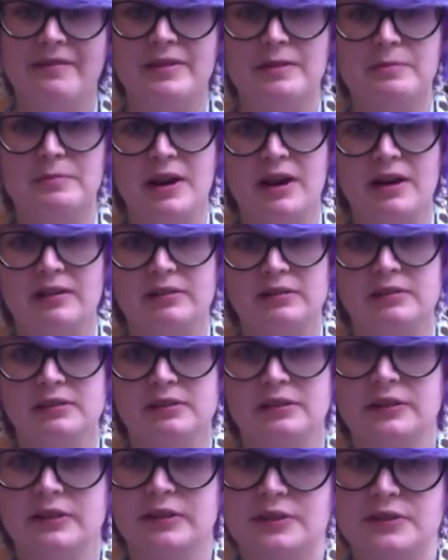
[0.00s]
the bottle,
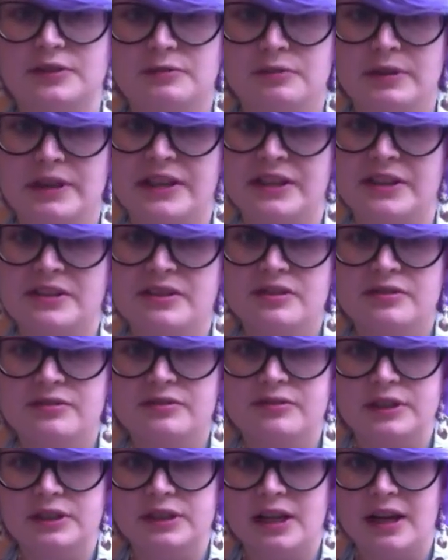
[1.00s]
or the syringe,
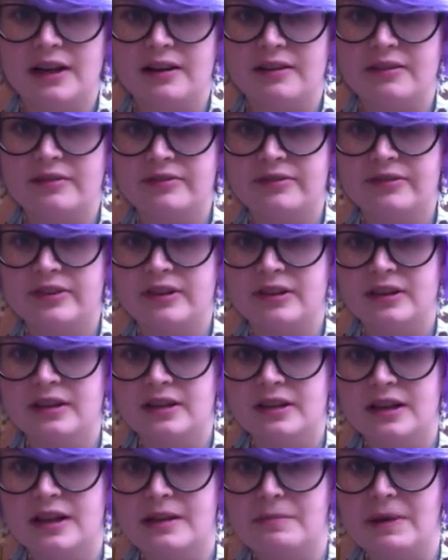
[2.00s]
full of
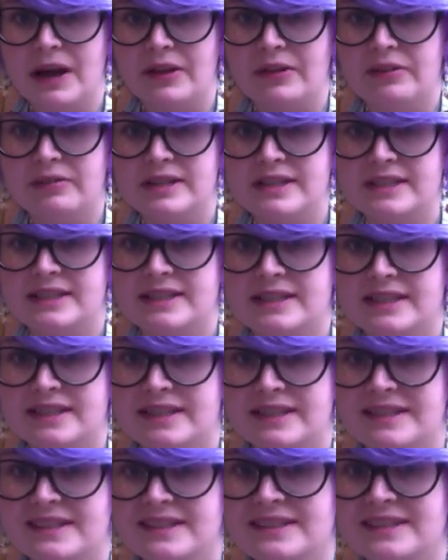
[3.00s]
about 3
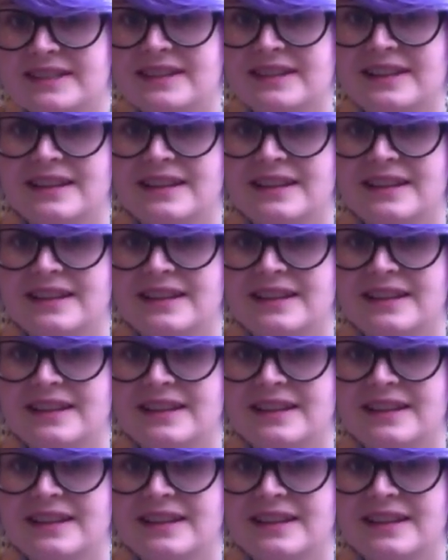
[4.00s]
cc's